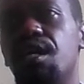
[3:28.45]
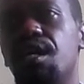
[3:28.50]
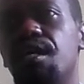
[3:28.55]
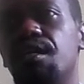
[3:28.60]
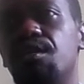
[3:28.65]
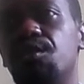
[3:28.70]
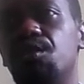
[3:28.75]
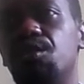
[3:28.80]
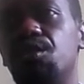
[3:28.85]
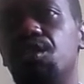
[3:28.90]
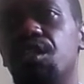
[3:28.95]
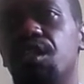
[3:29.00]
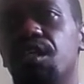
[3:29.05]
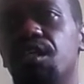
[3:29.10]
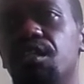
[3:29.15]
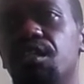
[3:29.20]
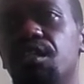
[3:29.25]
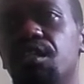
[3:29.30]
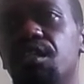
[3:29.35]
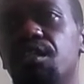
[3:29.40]

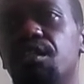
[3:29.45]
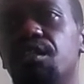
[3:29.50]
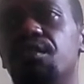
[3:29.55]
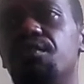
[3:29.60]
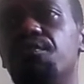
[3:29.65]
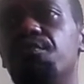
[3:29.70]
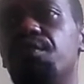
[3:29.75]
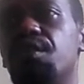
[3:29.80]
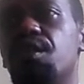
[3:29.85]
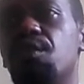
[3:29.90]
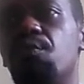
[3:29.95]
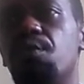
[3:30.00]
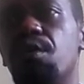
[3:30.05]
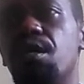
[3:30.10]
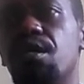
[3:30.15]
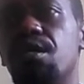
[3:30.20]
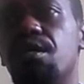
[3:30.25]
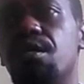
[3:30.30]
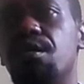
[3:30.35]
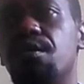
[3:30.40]
associated
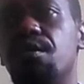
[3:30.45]
with